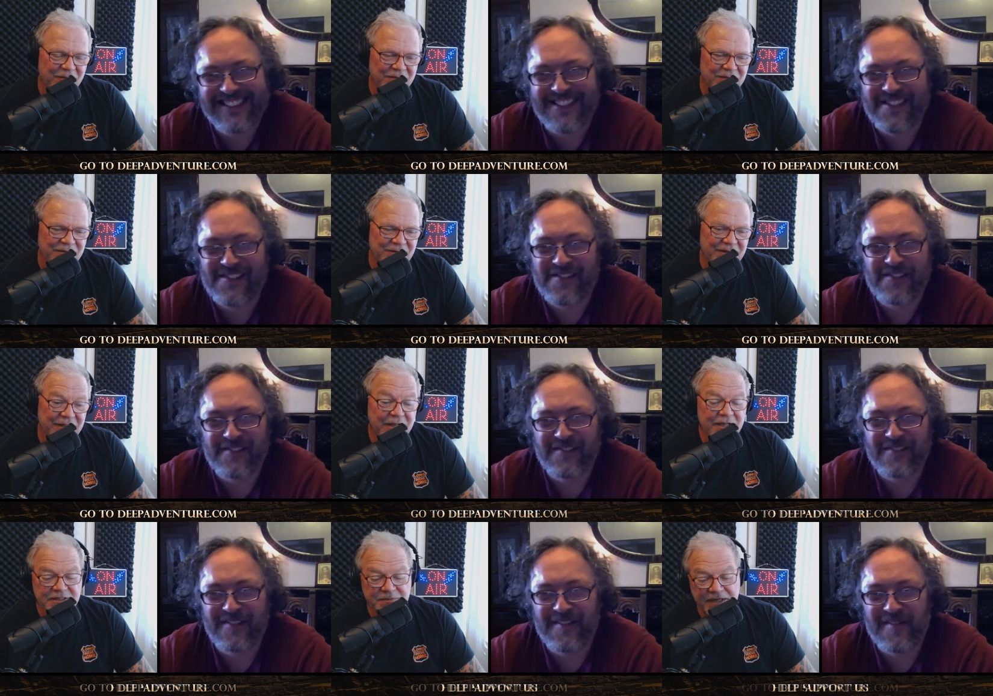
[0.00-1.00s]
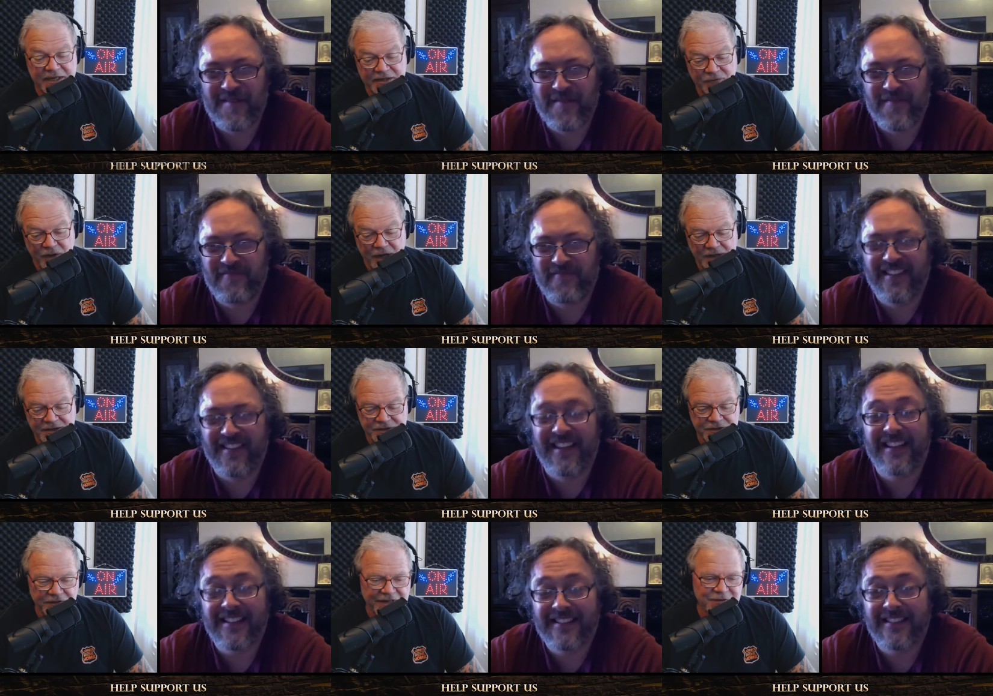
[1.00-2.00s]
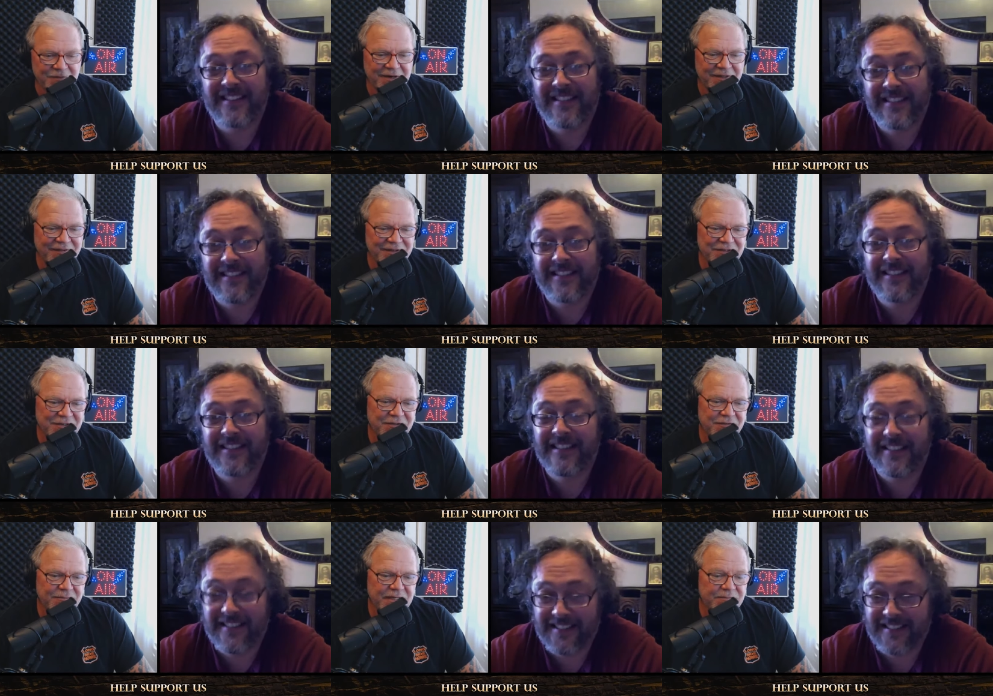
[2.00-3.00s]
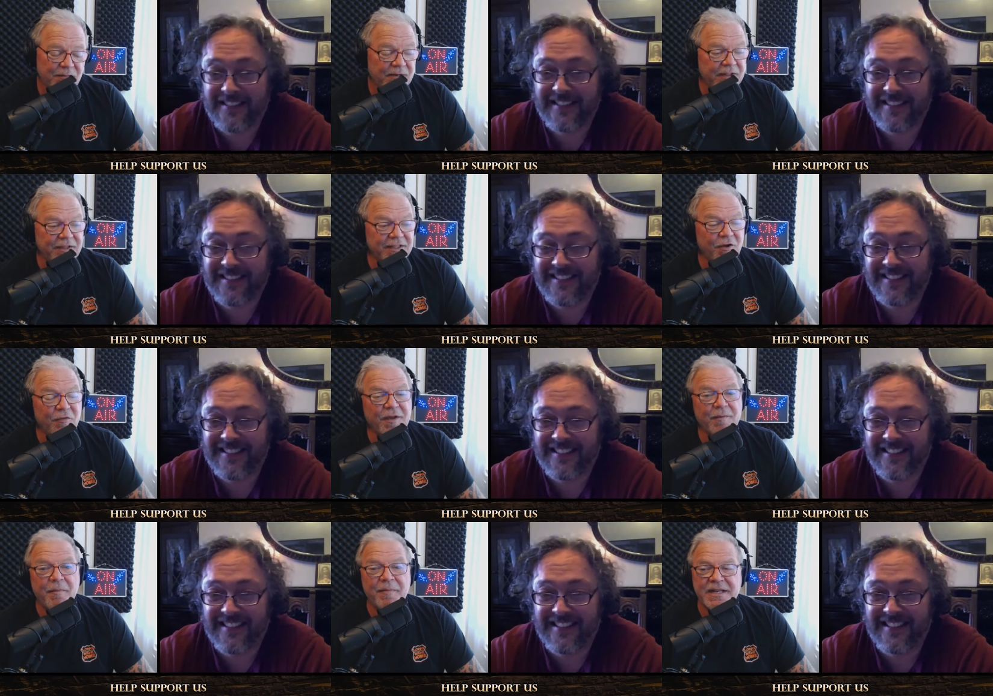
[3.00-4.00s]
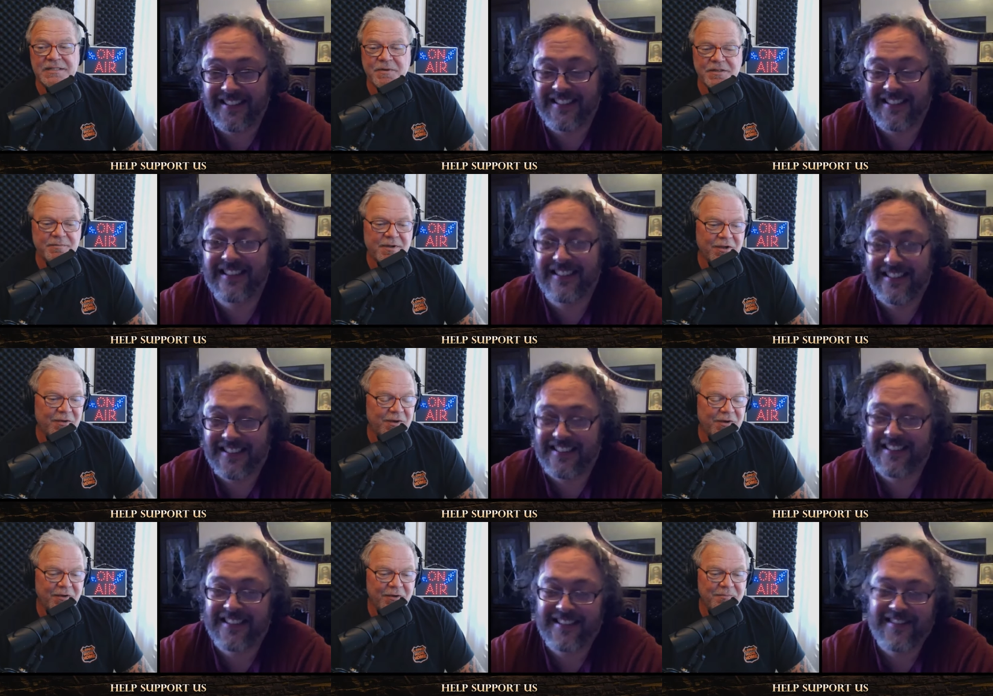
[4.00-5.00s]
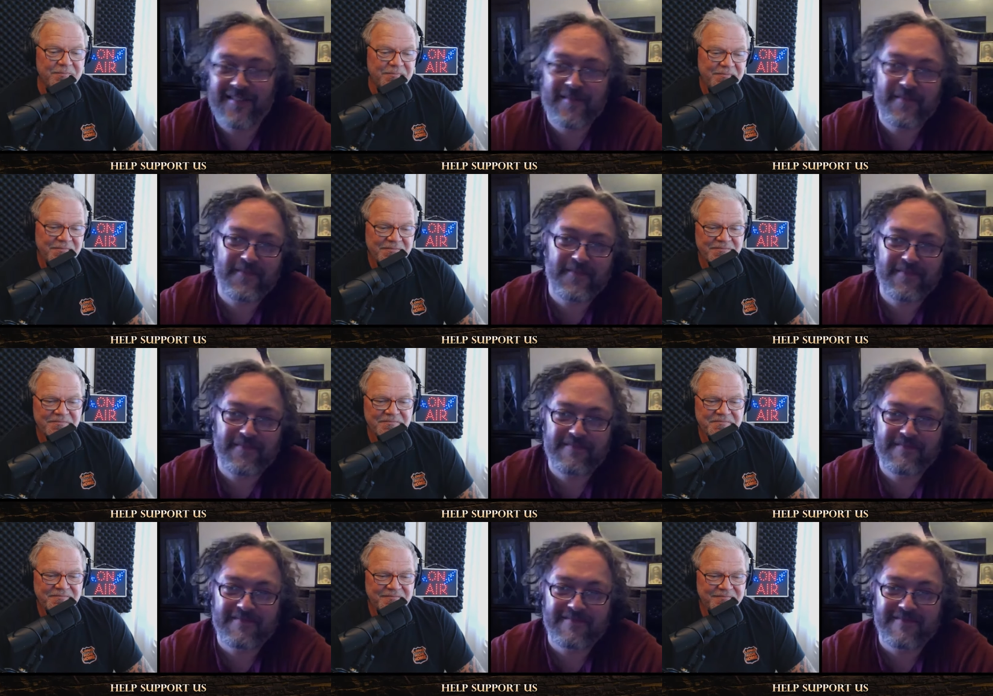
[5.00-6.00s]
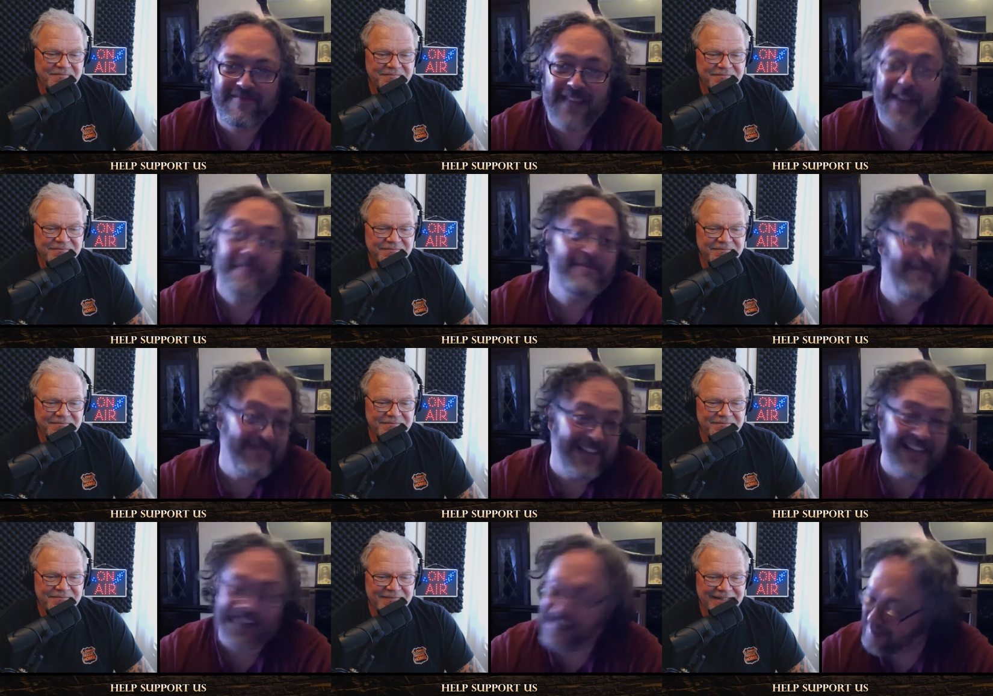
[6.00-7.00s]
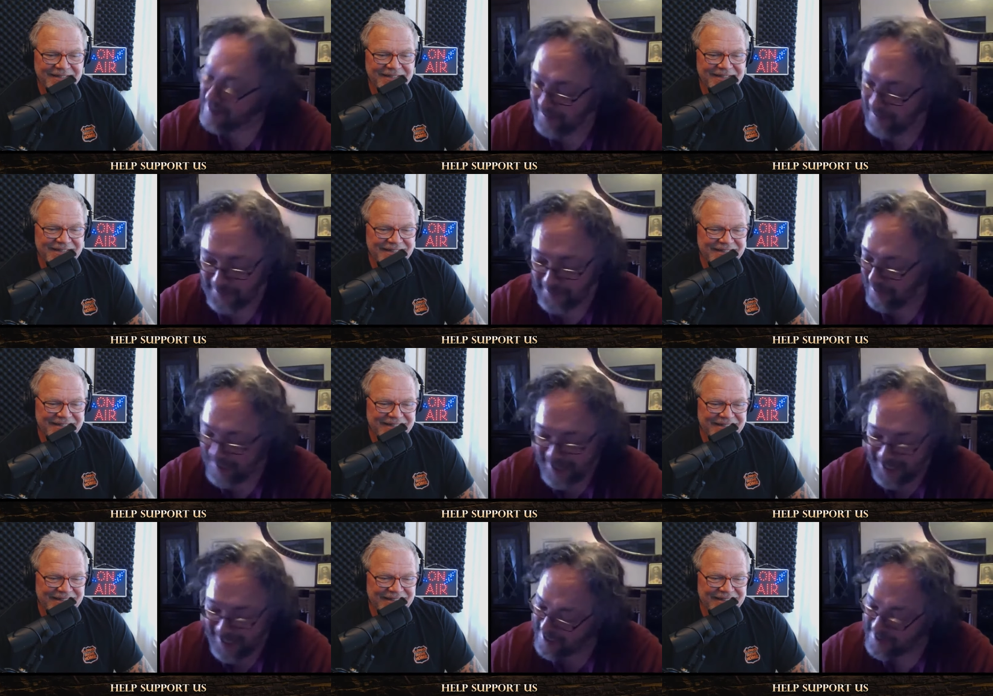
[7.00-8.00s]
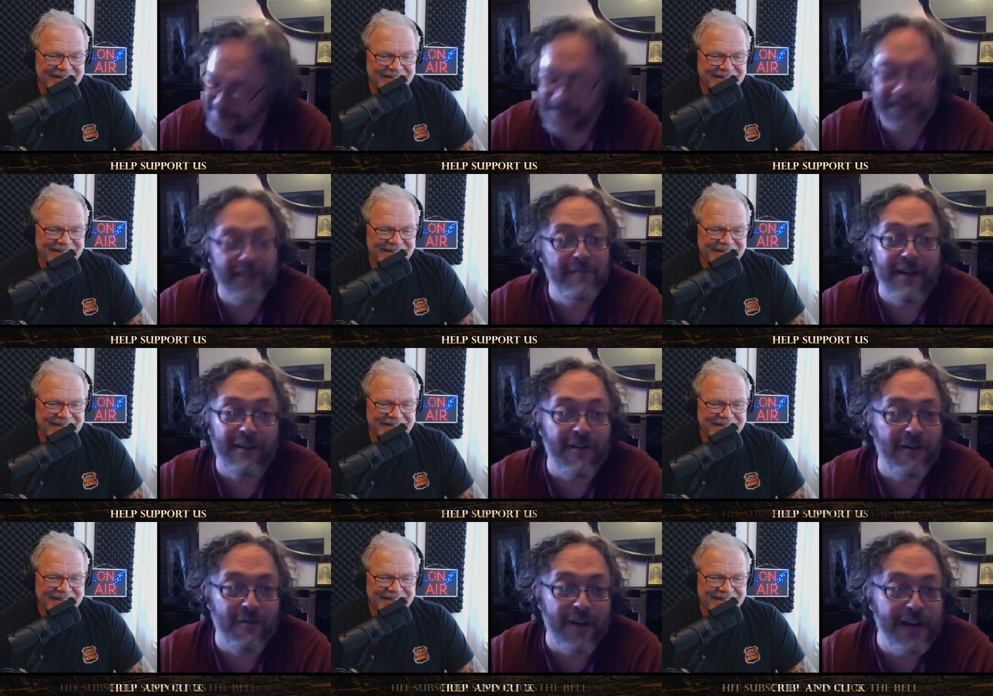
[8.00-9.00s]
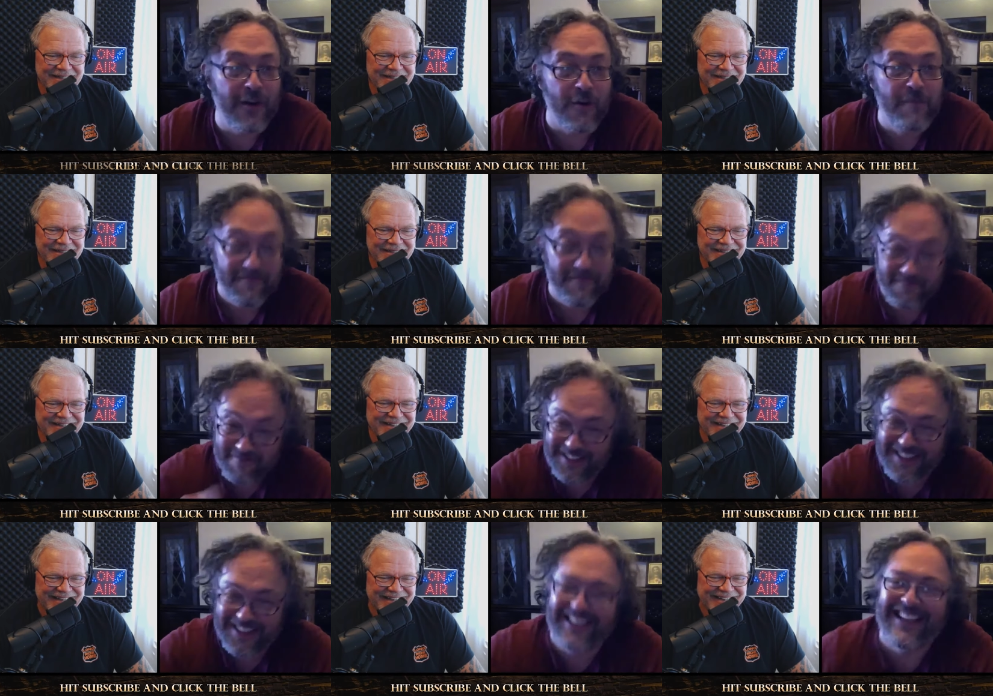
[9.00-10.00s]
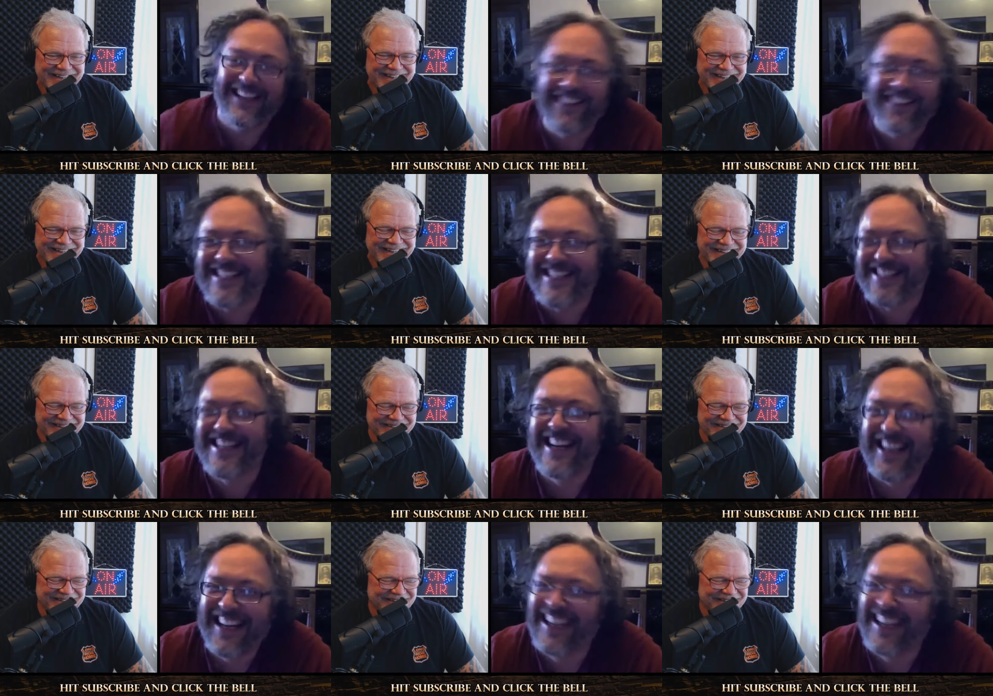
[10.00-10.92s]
Speaker 1: with the Lord. Speaking of walks, you know, that's one of the things you can do in baseball. But I think the whole thing about baseball is about going home.
Speaker 2: Yeah, it's, uh, it's it can be a long ride home, but you know. There you